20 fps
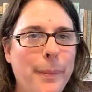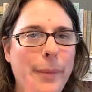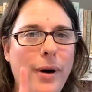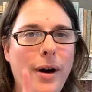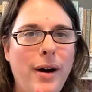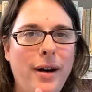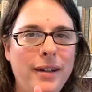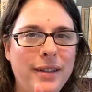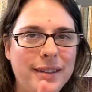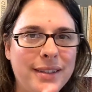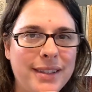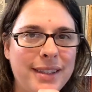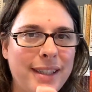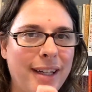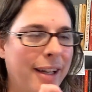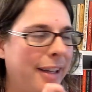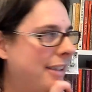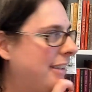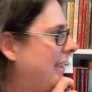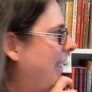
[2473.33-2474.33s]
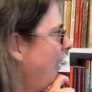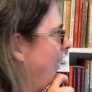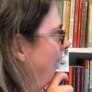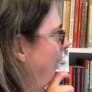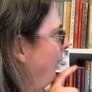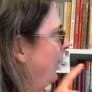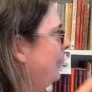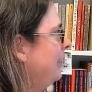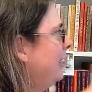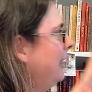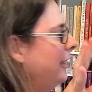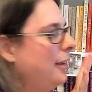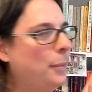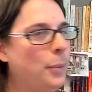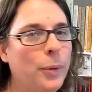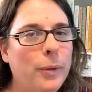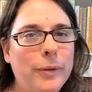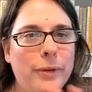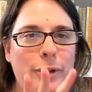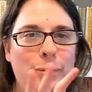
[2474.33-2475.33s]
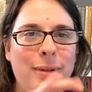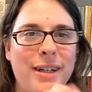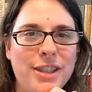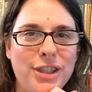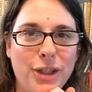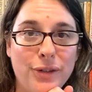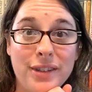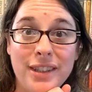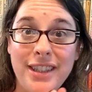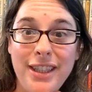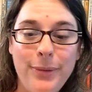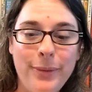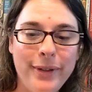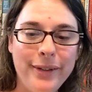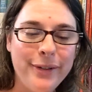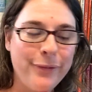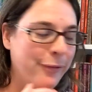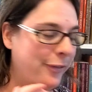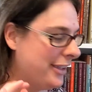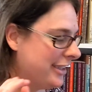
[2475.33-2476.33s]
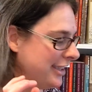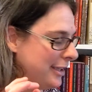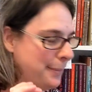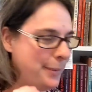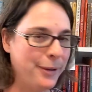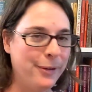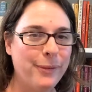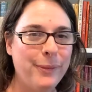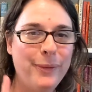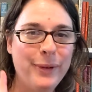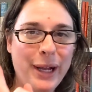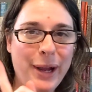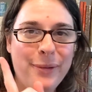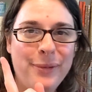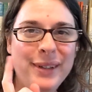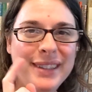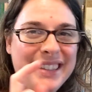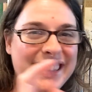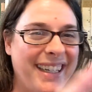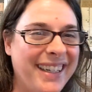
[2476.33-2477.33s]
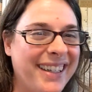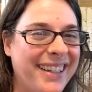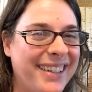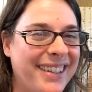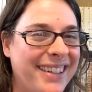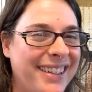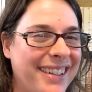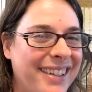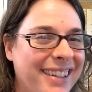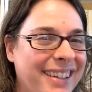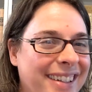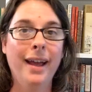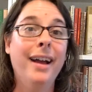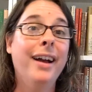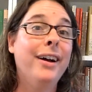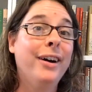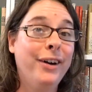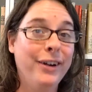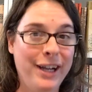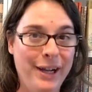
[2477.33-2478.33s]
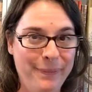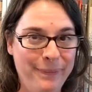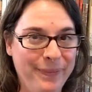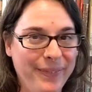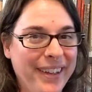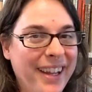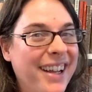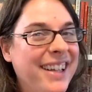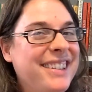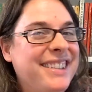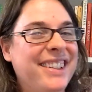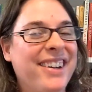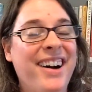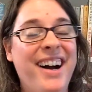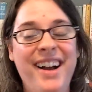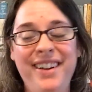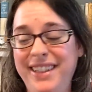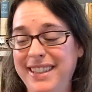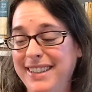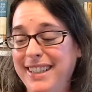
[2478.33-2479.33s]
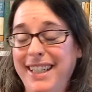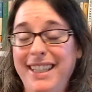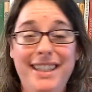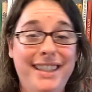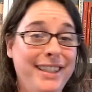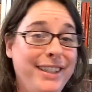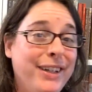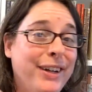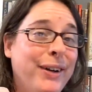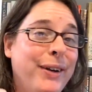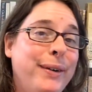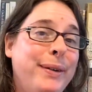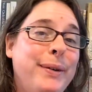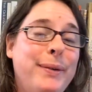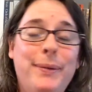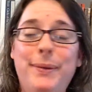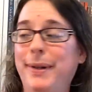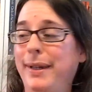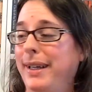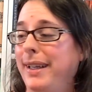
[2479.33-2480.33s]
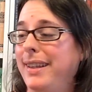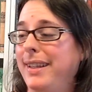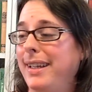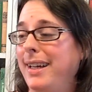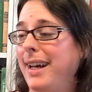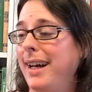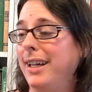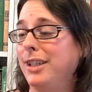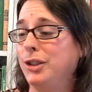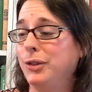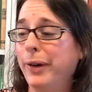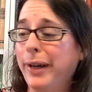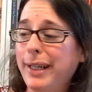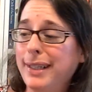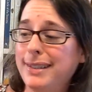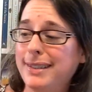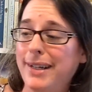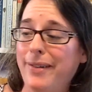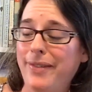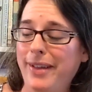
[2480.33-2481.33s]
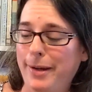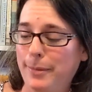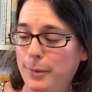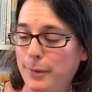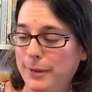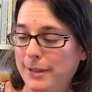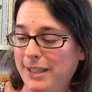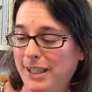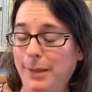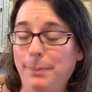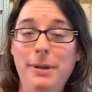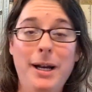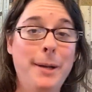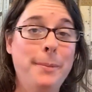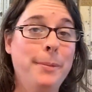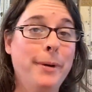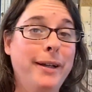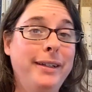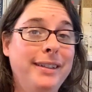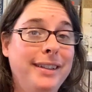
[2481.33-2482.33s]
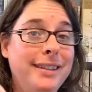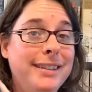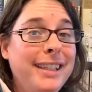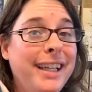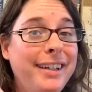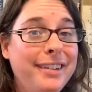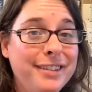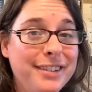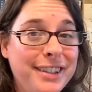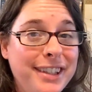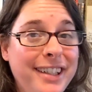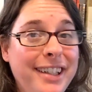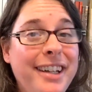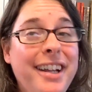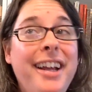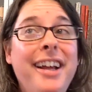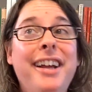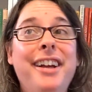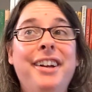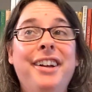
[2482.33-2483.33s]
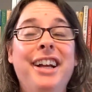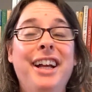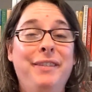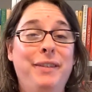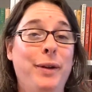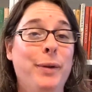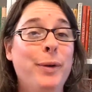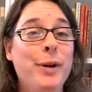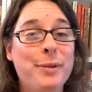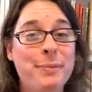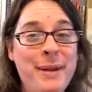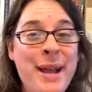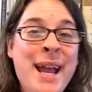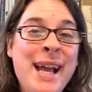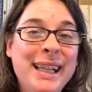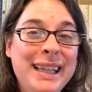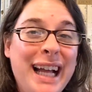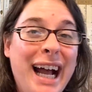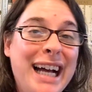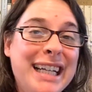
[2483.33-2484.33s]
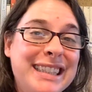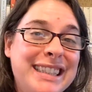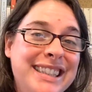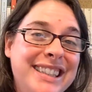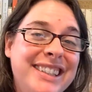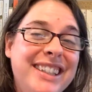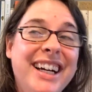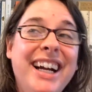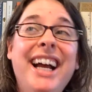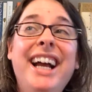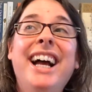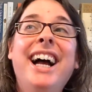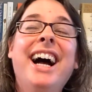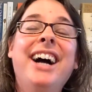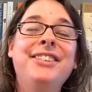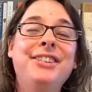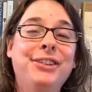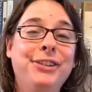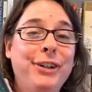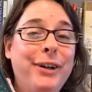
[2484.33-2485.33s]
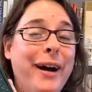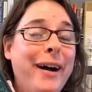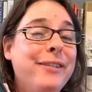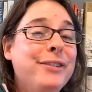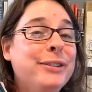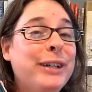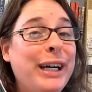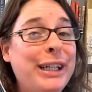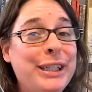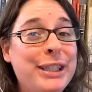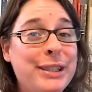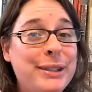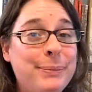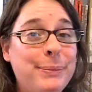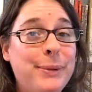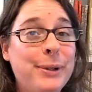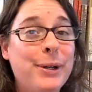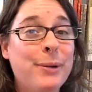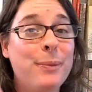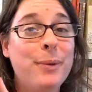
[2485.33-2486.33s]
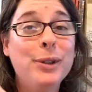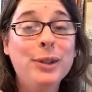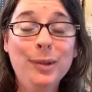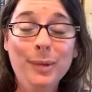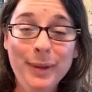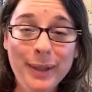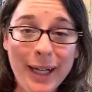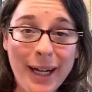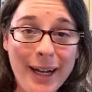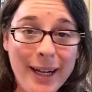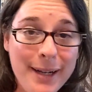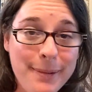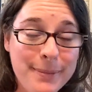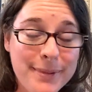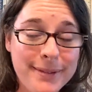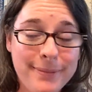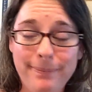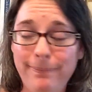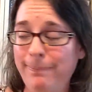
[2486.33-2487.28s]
pause it a second and then peruse my shelf to see what fits the bill. Like 1 second. Okay, so I decided to go with Tress of the Emerald Sea by Brandon Sanderson. If you're with me last year, you'll know I've tried this book multiple times